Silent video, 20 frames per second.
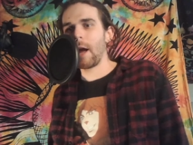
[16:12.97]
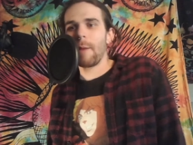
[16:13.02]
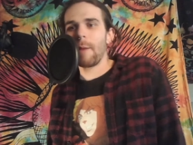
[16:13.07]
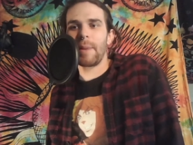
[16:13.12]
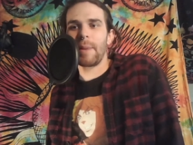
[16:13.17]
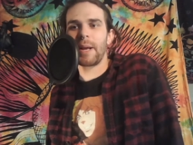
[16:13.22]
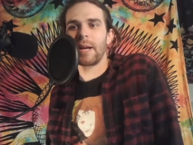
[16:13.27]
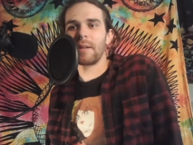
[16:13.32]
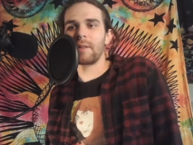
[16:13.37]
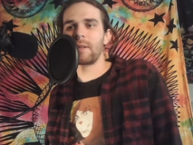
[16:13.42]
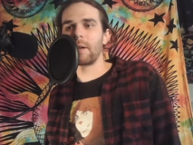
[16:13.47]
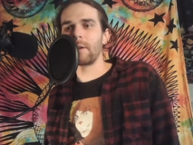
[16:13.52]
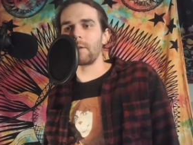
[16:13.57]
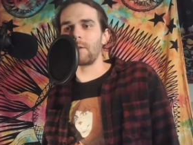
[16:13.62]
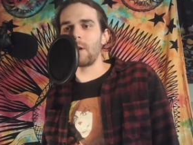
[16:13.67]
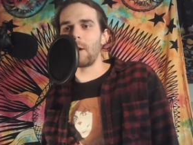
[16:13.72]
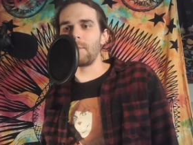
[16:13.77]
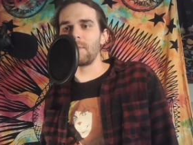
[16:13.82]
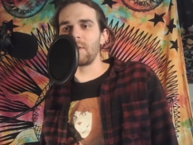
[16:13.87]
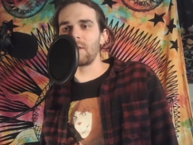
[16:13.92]
because their
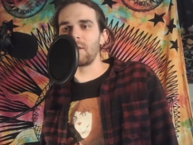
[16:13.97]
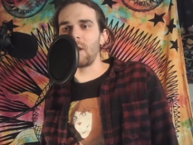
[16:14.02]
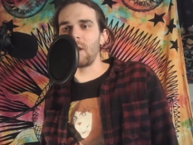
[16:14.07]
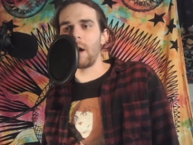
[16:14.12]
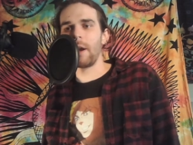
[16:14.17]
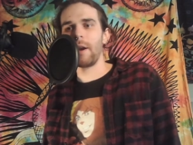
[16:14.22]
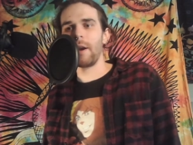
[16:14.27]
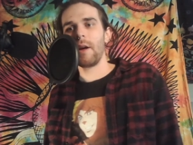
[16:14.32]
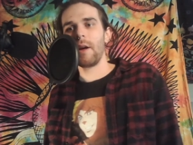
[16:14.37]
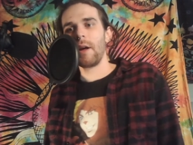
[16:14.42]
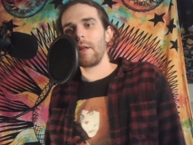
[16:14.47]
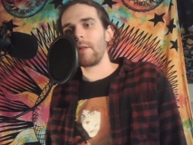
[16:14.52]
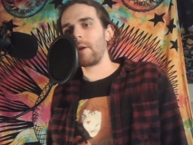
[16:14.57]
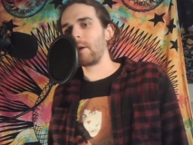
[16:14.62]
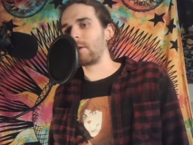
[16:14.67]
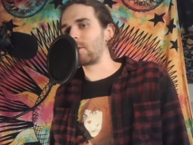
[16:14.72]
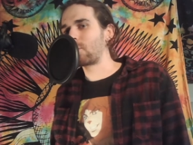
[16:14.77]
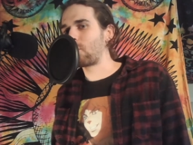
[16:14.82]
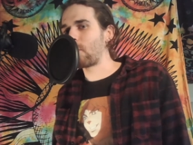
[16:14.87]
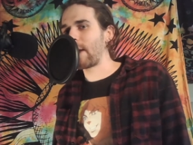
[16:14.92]
dumb son, their
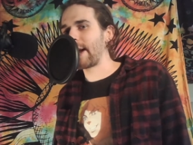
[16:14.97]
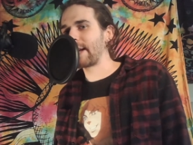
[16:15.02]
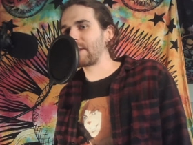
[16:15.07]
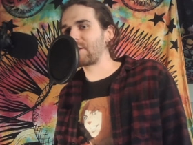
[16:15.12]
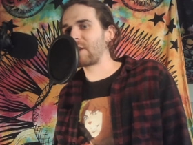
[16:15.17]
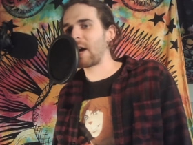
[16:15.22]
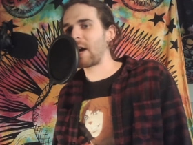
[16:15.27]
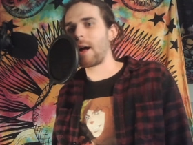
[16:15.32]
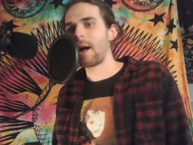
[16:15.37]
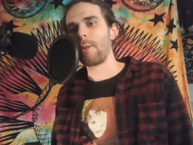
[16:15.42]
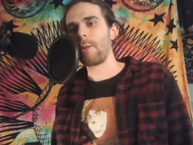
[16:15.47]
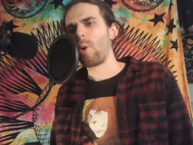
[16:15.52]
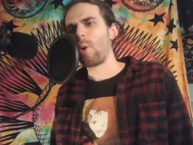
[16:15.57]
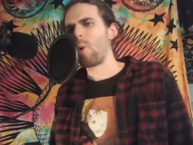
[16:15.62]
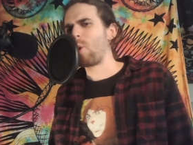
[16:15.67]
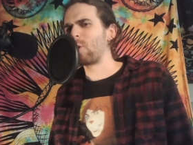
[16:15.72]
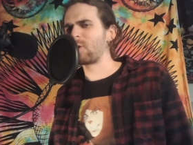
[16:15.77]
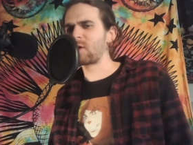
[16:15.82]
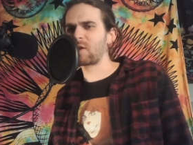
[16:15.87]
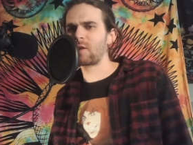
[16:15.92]
grandchild,
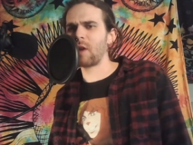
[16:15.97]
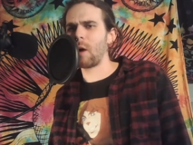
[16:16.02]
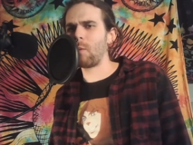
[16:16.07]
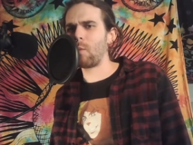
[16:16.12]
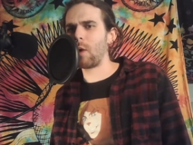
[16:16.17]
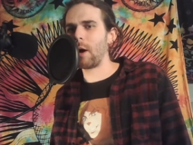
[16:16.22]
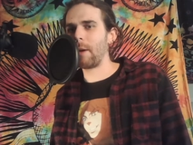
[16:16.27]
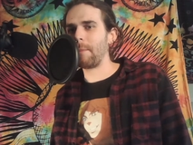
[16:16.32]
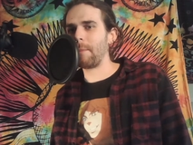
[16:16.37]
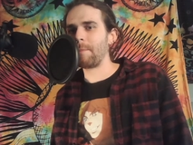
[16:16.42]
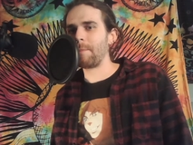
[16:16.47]
or someone